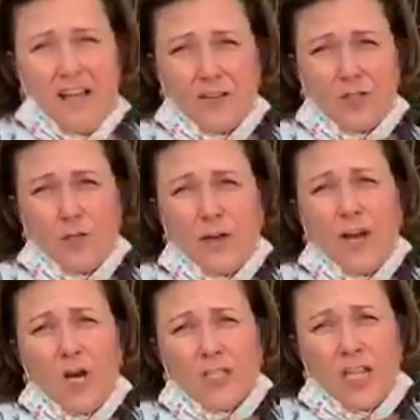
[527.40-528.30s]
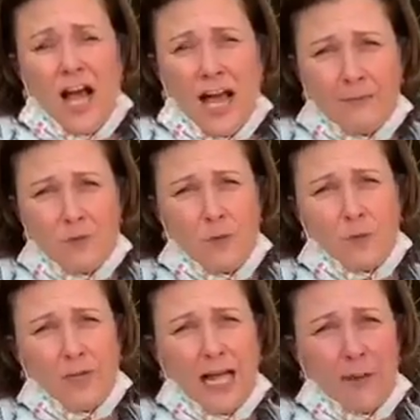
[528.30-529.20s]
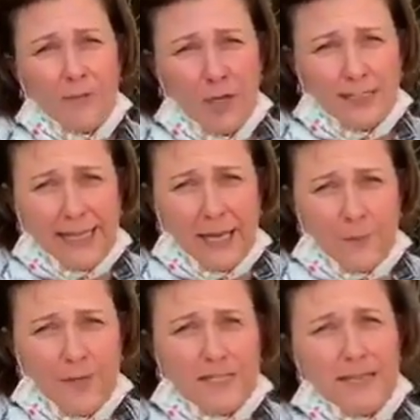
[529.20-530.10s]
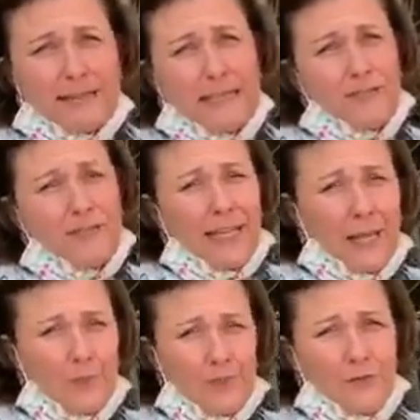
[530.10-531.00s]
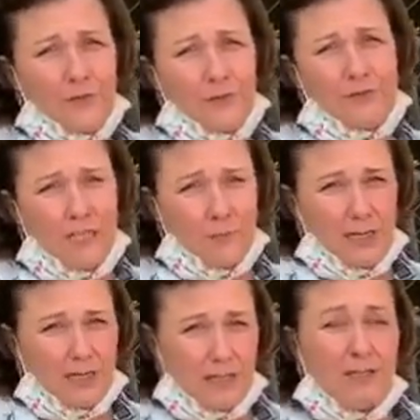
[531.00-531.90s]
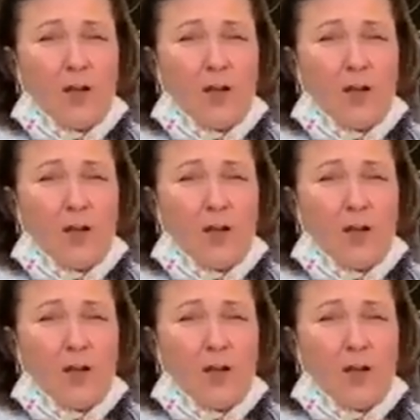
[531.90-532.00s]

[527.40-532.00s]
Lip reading: during our times when we're coming on campus and leaving campus for 15 minutes.